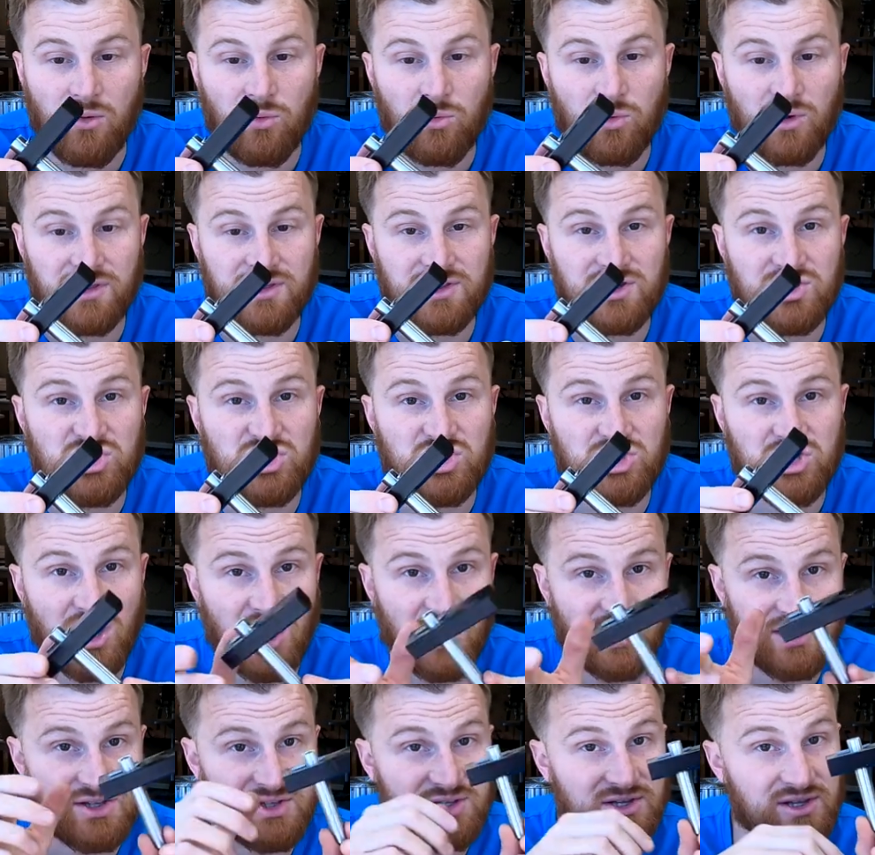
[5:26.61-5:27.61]
with
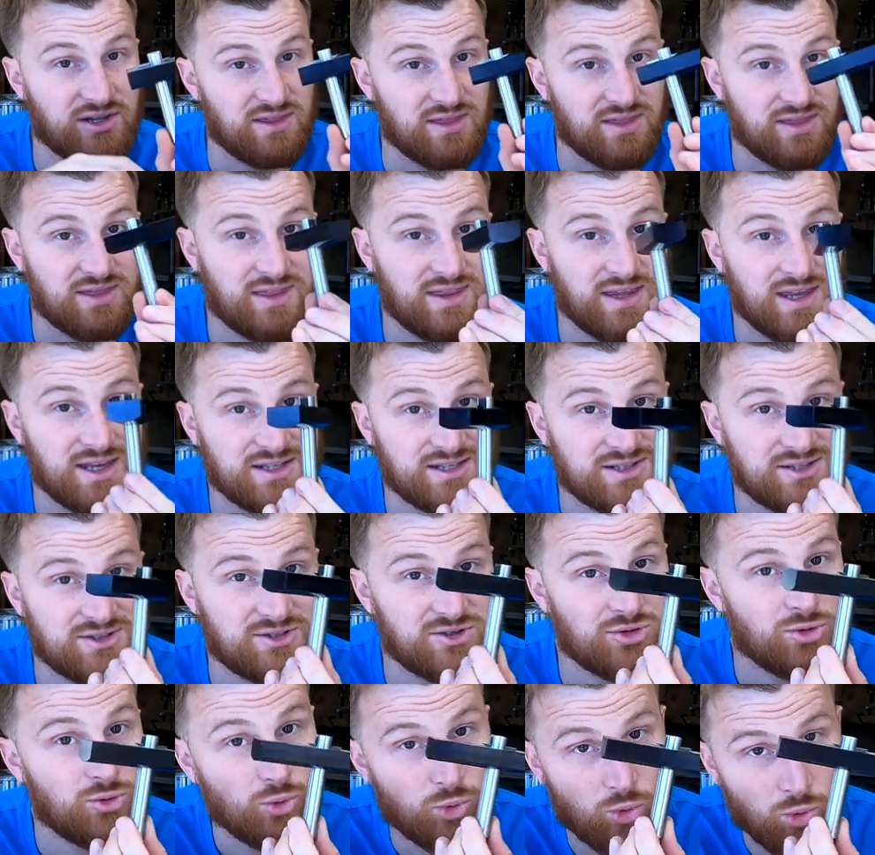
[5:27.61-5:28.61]
just this
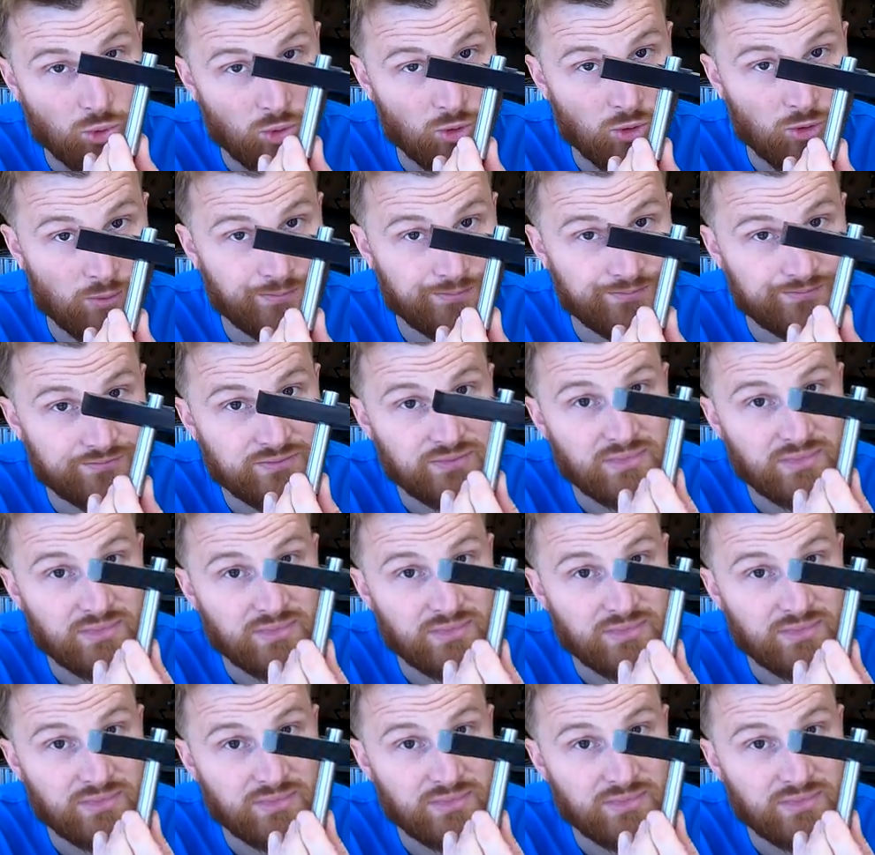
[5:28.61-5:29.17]
tool